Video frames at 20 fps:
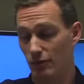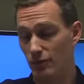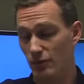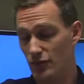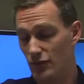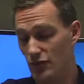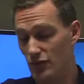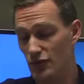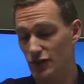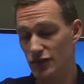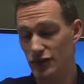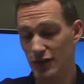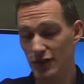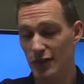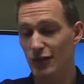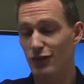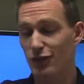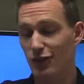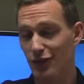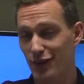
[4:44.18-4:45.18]

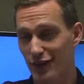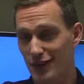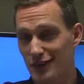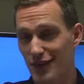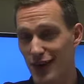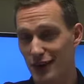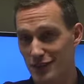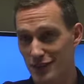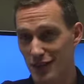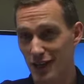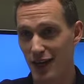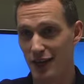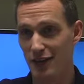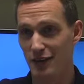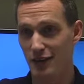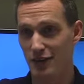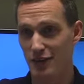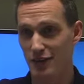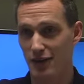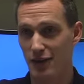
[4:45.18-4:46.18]
significantly intoxicated
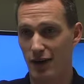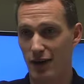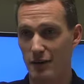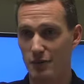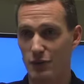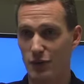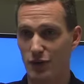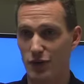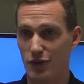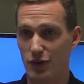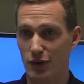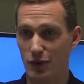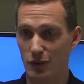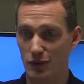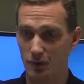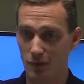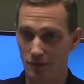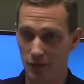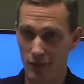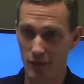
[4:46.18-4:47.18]
at the time. So
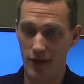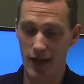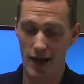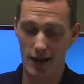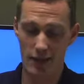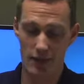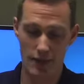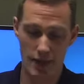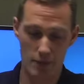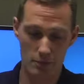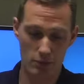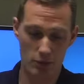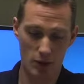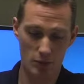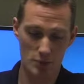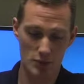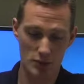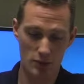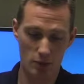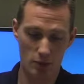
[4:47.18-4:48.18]
that
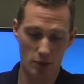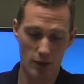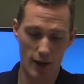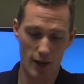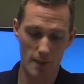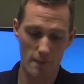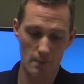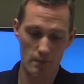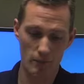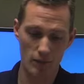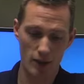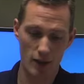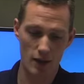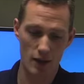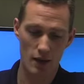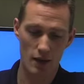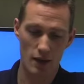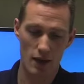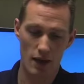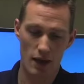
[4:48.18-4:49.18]
comes into play.
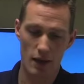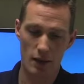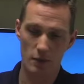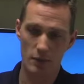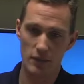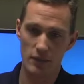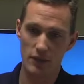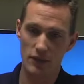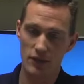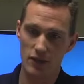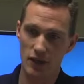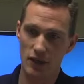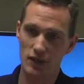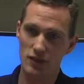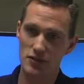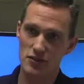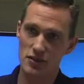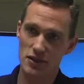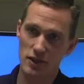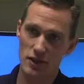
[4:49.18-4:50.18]

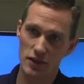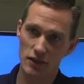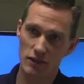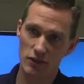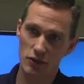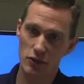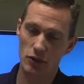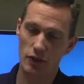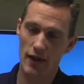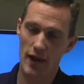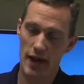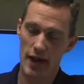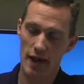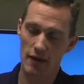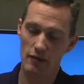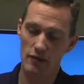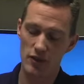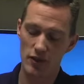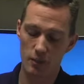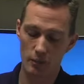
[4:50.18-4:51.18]
Does the individual
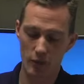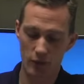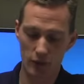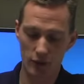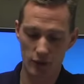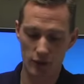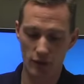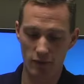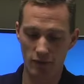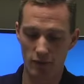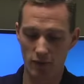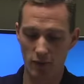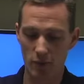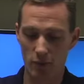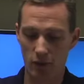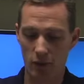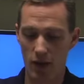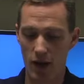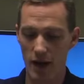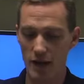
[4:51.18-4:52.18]
have the ability to
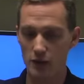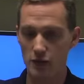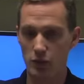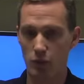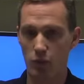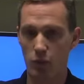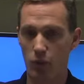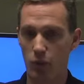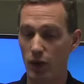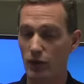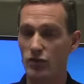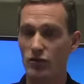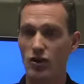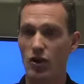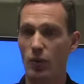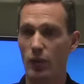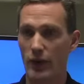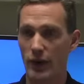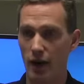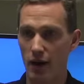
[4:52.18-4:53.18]
verbalize what's
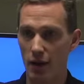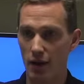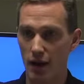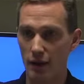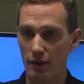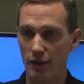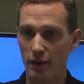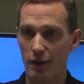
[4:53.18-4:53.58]
going on?